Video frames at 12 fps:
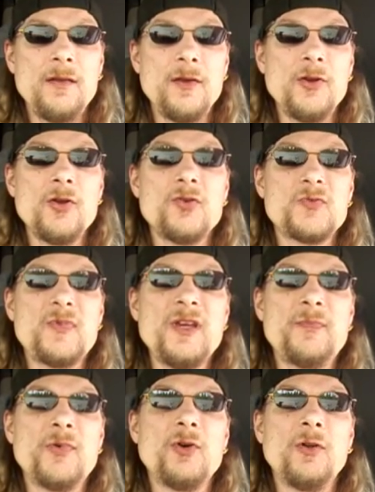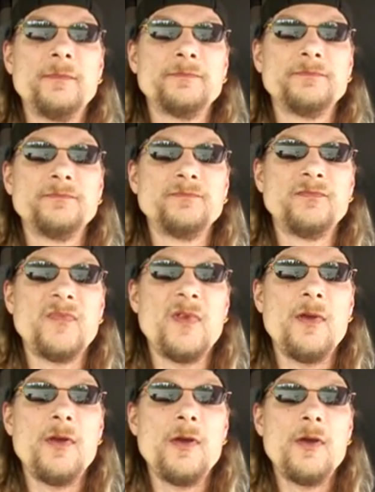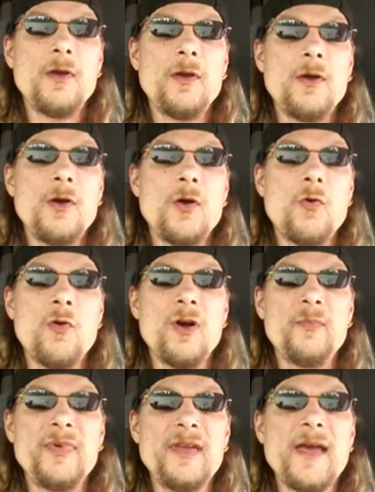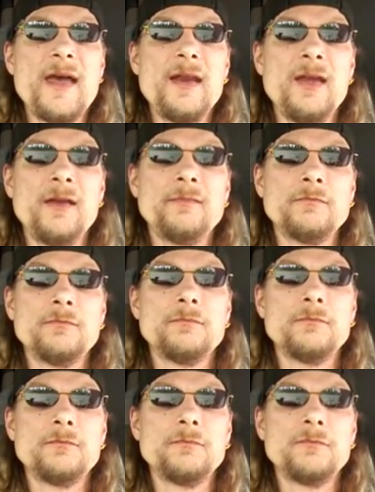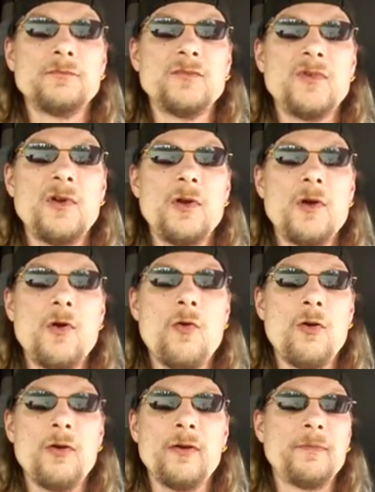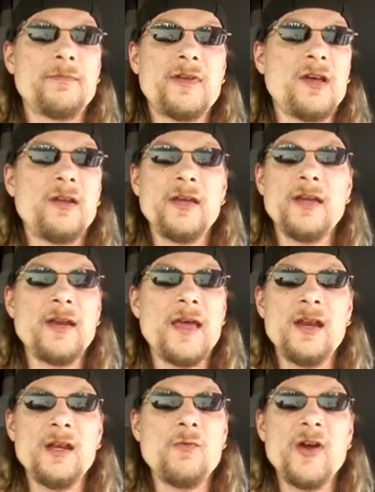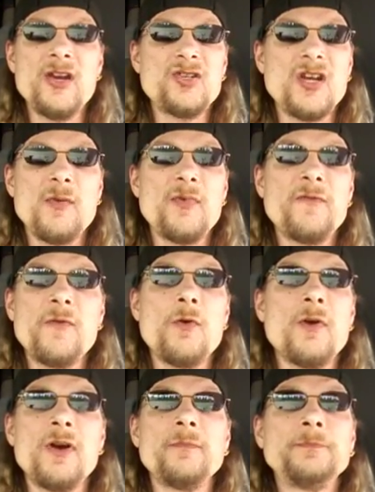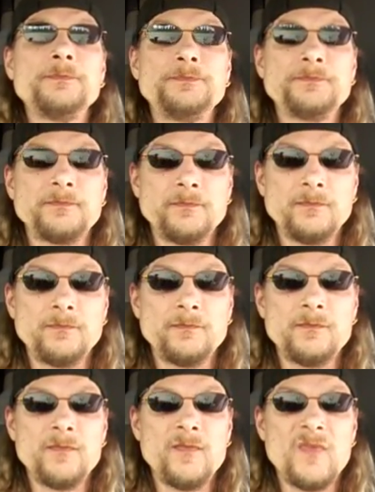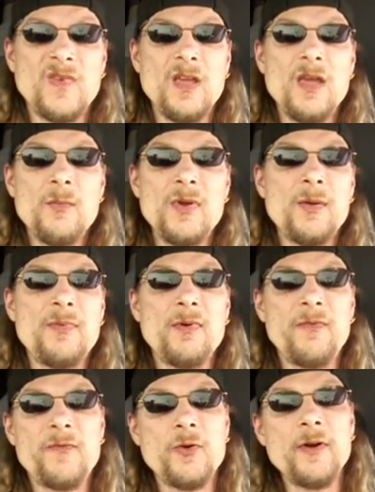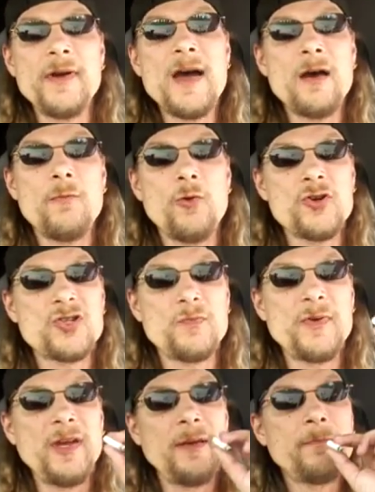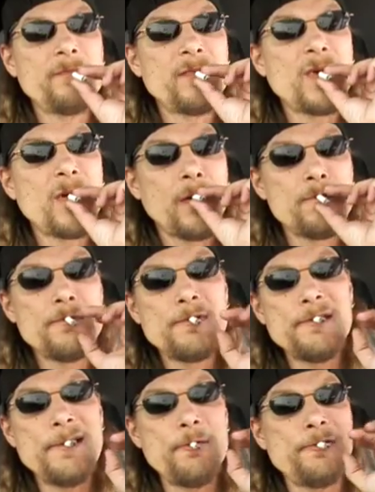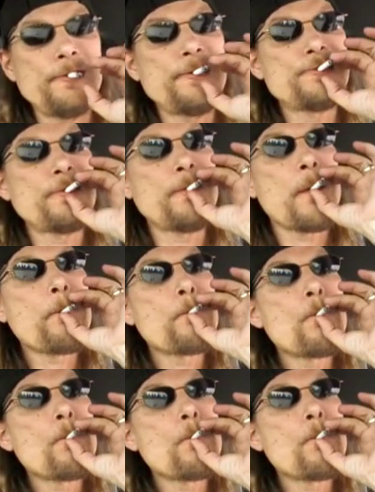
than those people who are beheading or killing in any way, shape, or form people for not worshiping their religion?